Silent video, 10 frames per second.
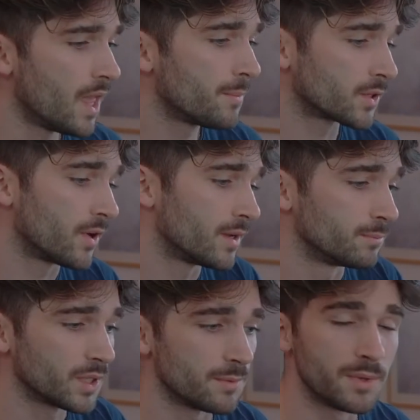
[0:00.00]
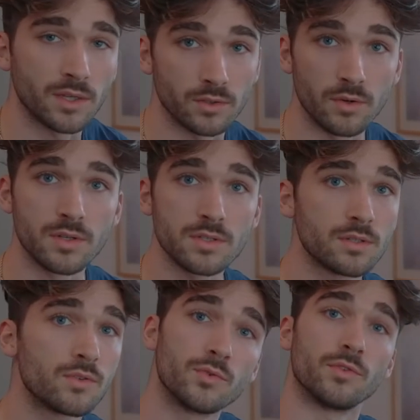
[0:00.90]
I'm going to go ahead and play pink noise
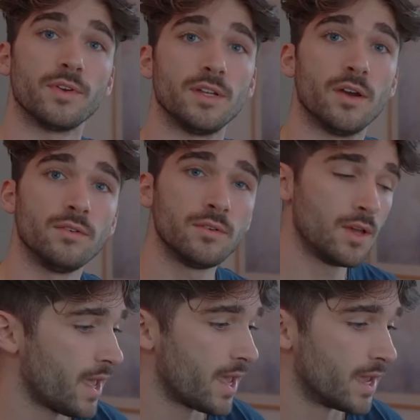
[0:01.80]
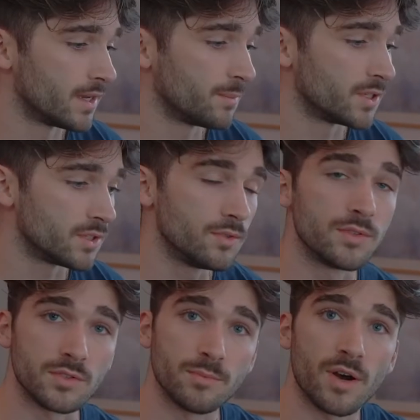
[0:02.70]
through the video, and I'm going to tune
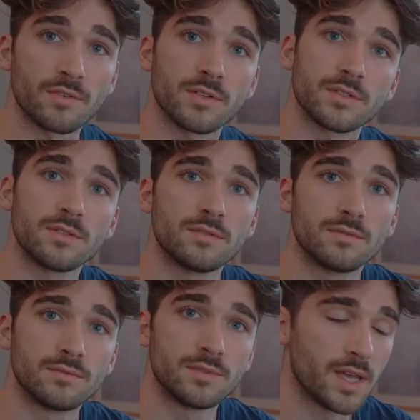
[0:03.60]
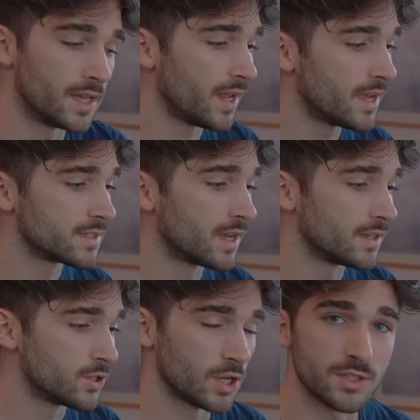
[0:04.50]
this uBACCH filter. And as I
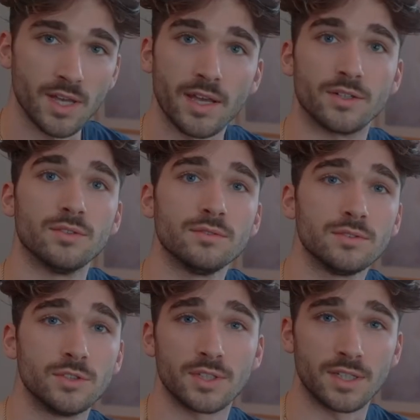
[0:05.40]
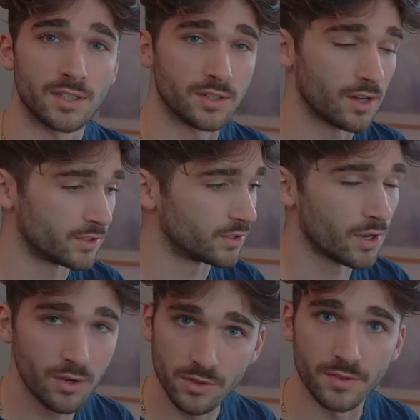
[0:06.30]
change the angle, you're going to hear on your
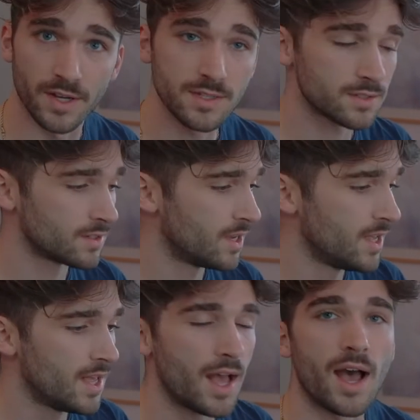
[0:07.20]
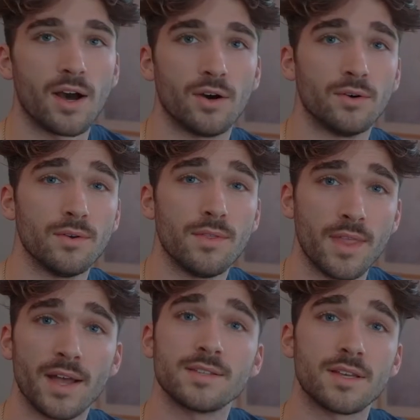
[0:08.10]
own device how
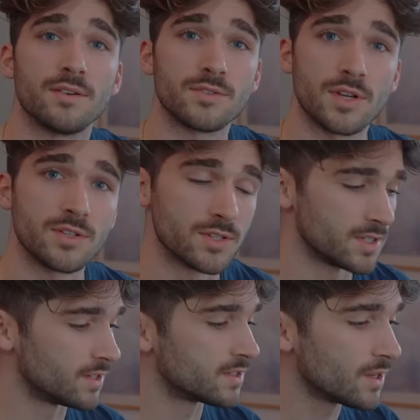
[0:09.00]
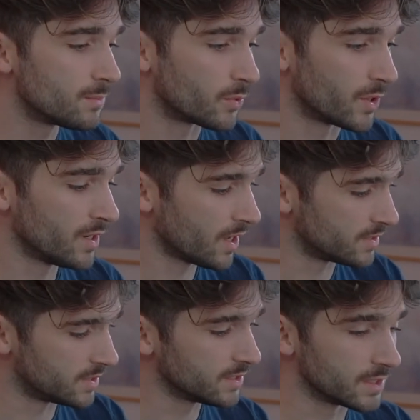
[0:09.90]
that sound changes. And at some point,
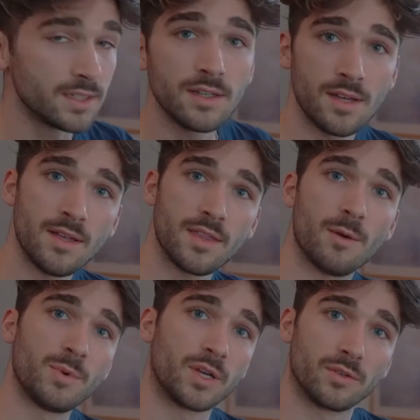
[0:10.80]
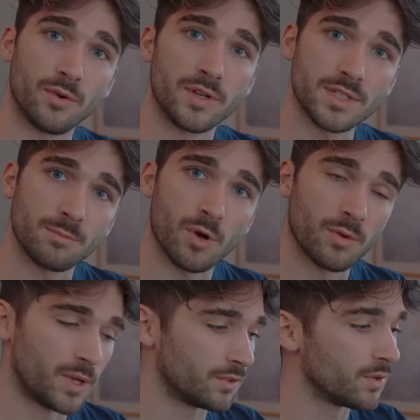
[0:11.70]
ideally, that pink noise, that ball of
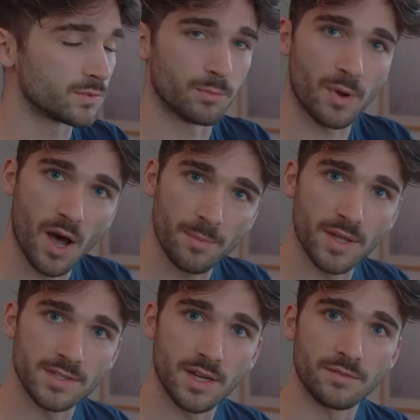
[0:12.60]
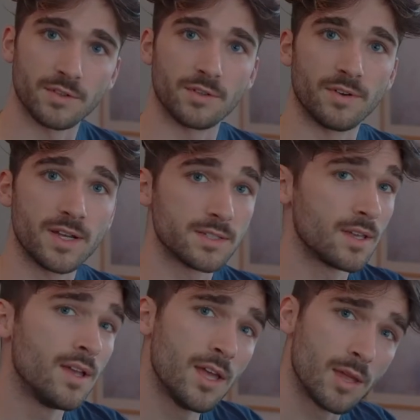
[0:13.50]
pink noise will pop outside of your device
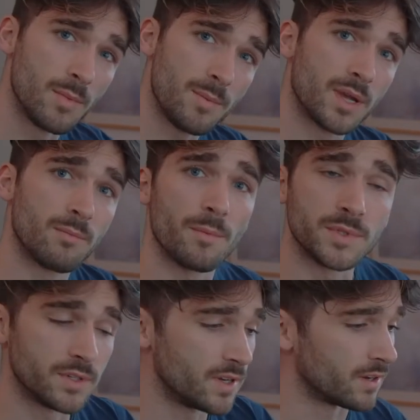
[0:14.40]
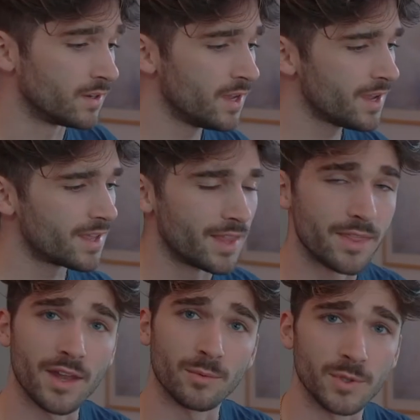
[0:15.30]
and maybe come up to your ear. And then
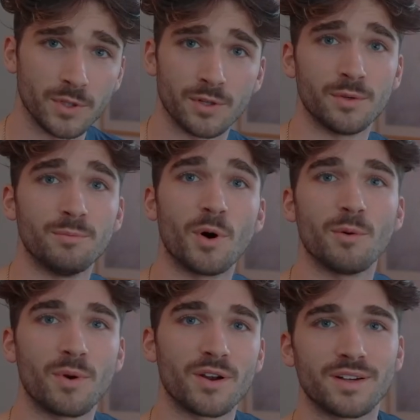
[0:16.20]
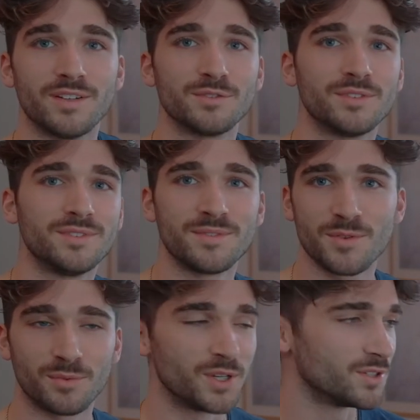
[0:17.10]
that'll be your ballpark of
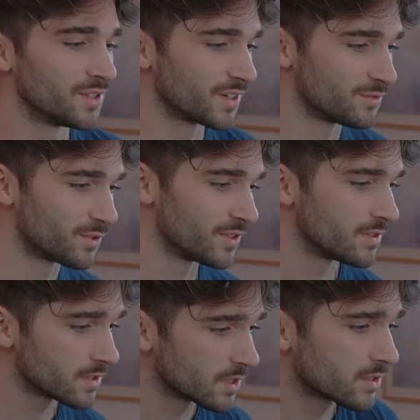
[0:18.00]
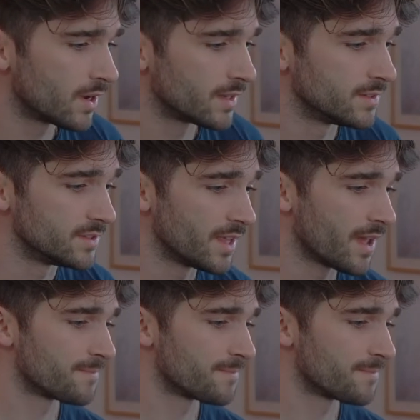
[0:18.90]
what you're looking for. So let's go ahead and do that.